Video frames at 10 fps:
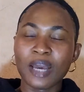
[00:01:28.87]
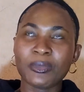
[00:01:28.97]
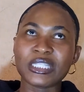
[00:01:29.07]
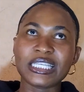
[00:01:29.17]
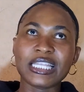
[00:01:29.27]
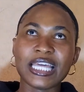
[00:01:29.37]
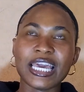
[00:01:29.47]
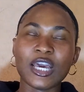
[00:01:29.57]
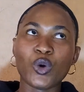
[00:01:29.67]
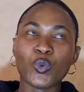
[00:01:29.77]
But
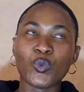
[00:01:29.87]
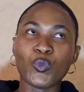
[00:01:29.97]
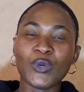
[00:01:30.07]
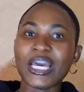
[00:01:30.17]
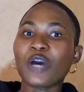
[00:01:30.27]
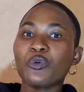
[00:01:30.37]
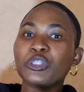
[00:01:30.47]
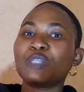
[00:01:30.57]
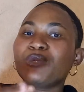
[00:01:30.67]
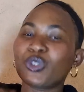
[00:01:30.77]
today we are
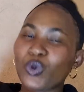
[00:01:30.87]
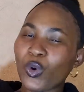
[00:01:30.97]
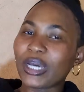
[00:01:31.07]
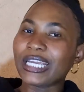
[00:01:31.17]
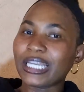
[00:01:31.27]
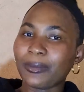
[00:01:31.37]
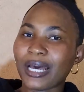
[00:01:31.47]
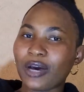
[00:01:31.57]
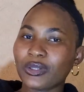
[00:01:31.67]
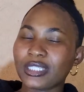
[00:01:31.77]
going to be talking
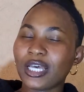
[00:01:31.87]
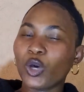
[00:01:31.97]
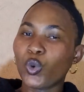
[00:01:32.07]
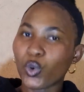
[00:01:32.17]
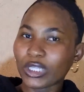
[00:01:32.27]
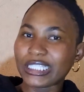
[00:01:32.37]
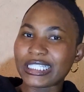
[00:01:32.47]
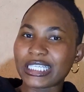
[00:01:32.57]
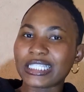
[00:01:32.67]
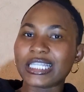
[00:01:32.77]
about
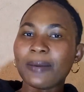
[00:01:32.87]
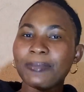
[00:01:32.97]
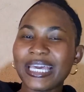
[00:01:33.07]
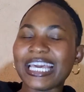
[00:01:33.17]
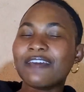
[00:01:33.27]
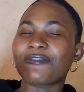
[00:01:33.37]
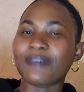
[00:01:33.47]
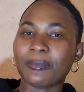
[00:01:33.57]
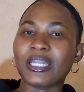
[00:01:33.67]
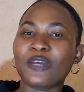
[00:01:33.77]
qualities that make a
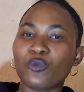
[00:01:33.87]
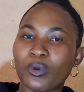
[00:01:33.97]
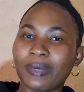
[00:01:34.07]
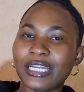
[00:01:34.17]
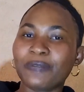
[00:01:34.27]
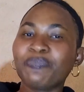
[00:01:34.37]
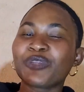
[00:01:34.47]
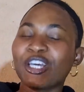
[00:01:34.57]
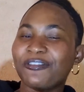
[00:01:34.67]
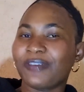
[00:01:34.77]
feminine woman
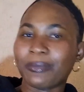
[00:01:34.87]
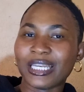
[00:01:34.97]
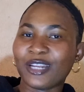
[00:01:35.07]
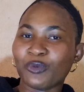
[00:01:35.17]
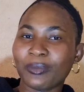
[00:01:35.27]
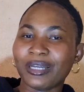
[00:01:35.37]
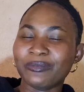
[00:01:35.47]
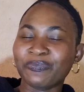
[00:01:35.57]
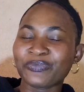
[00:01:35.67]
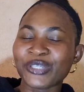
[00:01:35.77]
a feminine woman.
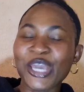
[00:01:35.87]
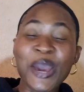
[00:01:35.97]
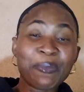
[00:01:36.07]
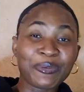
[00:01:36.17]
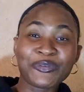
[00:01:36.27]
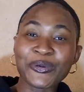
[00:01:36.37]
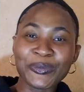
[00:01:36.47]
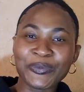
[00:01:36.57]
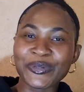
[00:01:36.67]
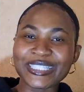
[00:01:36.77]
But before
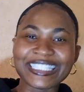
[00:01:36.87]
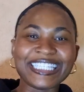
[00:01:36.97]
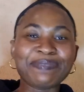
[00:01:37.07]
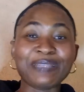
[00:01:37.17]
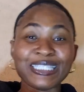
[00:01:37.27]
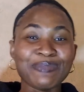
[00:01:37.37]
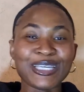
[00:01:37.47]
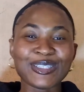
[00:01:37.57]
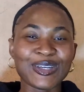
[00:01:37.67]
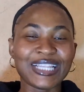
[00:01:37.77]
we proceed, please
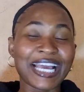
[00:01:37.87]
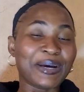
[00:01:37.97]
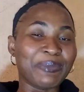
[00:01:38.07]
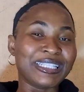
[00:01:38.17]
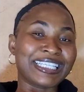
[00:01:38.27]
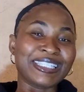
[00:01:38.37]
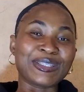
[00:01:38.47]
make sure you like, comment, and